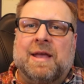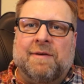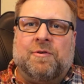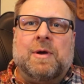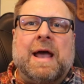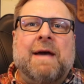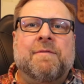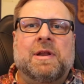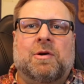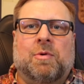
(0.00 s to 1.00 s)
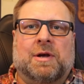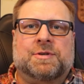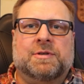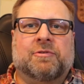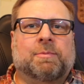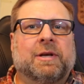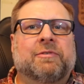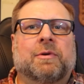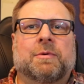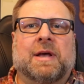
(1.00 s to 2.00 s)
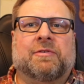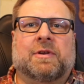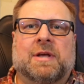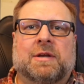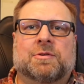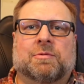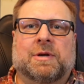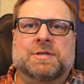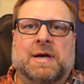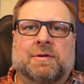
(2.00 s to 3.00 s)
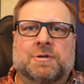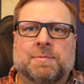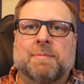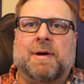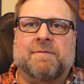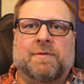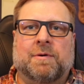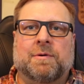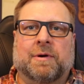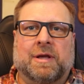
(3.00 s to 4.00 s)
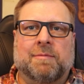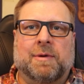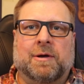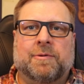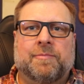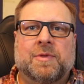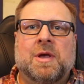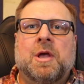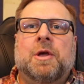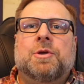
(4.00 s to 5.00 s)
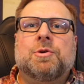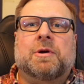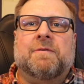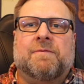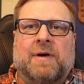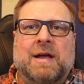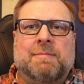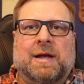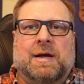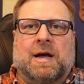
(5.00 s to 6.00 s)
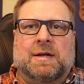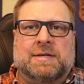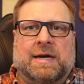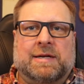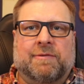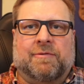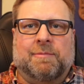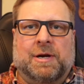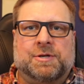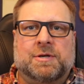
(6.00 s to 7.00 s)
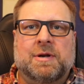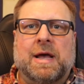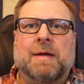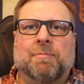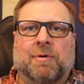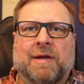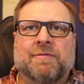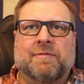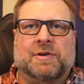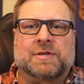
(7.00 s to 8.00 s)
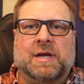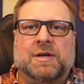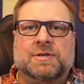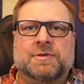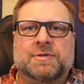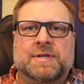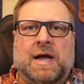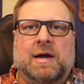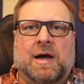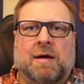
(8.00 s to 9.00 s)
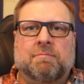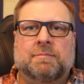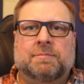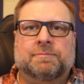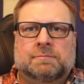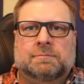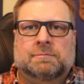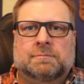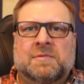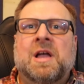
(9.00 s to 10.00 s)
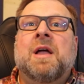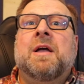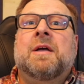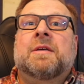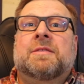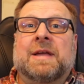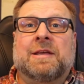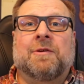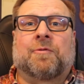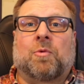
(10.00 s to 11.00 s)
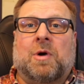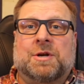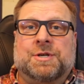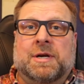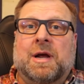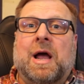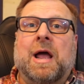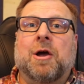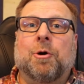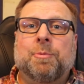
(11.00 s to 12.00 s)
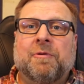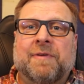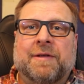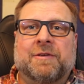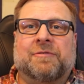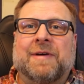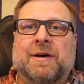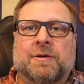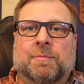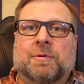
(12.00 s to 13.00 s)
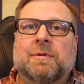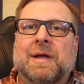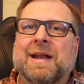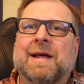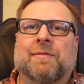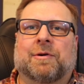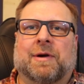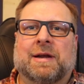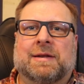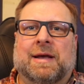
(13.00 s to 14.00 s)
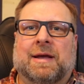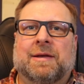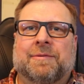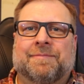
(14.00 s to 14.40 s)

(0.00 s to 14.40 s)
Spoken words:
If you have any questions, please don't hesitate to reach out to me by phone or email. You can find my contact information at braveinvestigations.com. Thank you for watching. I hope you found this valuable and have a great day.